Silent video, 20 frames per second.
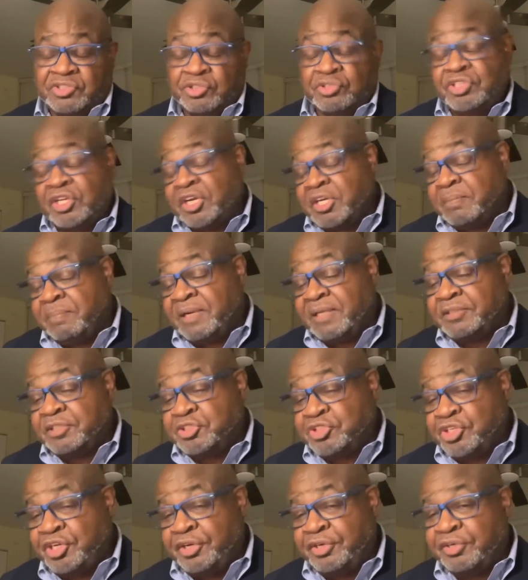You talk about the
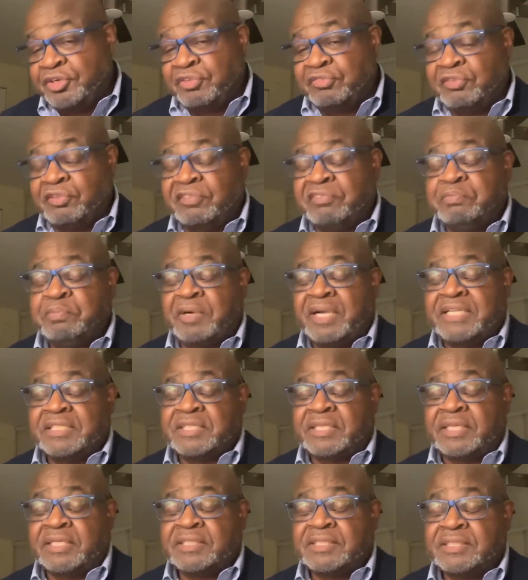turnover of
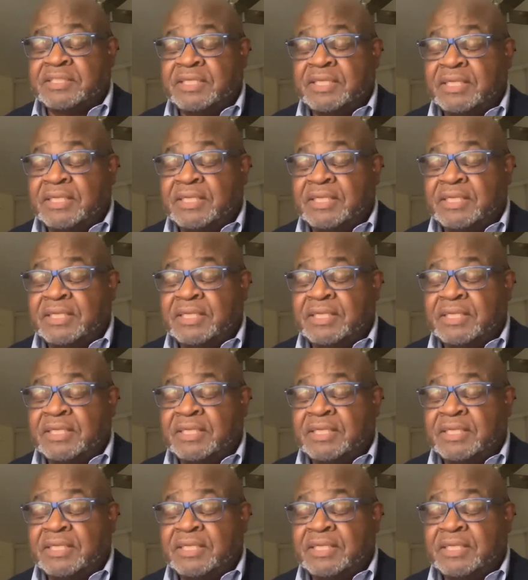presidents.